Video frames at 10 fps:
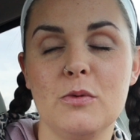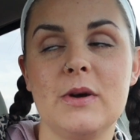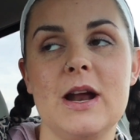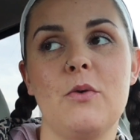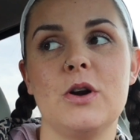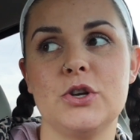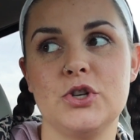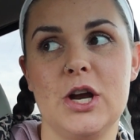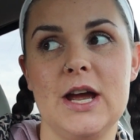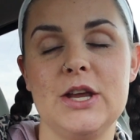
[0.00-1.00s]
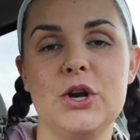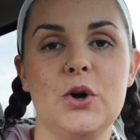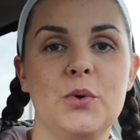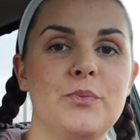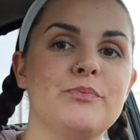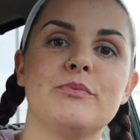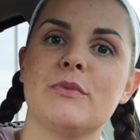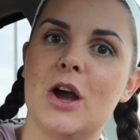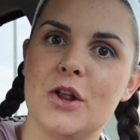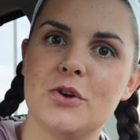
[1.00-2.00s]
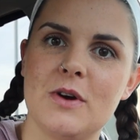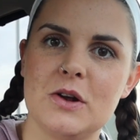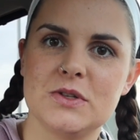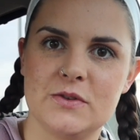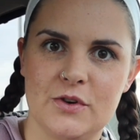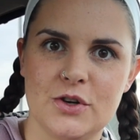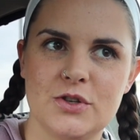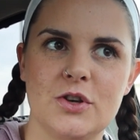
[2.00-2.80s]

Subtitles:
but I want to try, you know, other routes first.